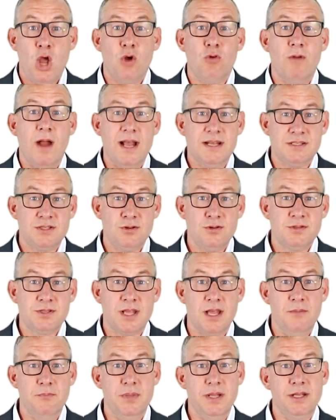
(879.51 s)
Rasters
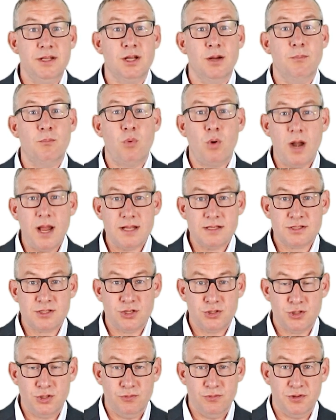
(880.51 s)
can be compressed
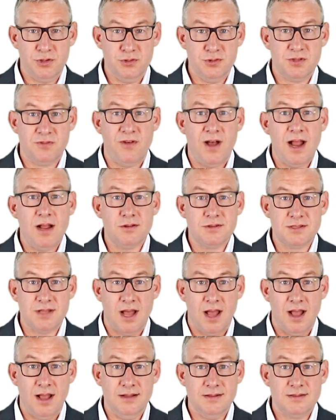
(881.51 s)
to reduce file
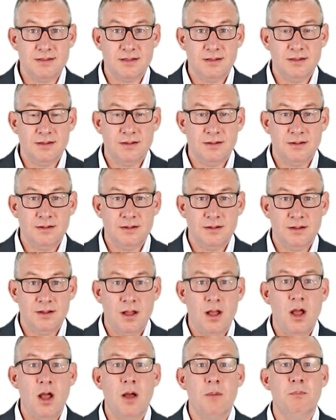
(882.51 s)
size,
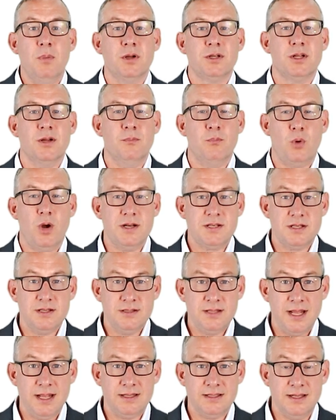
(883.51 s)
but compression
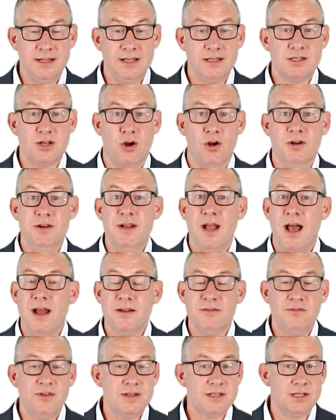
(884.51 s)
techniques are not
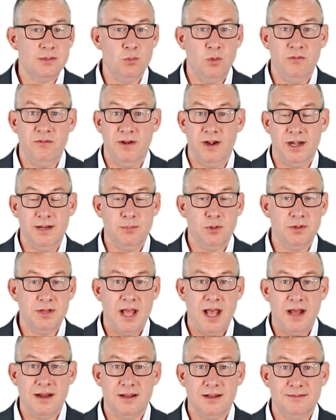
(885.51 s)
efficient with variable
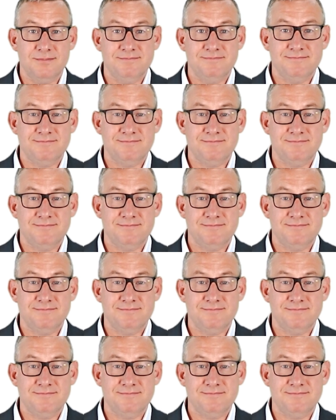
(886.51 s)
data.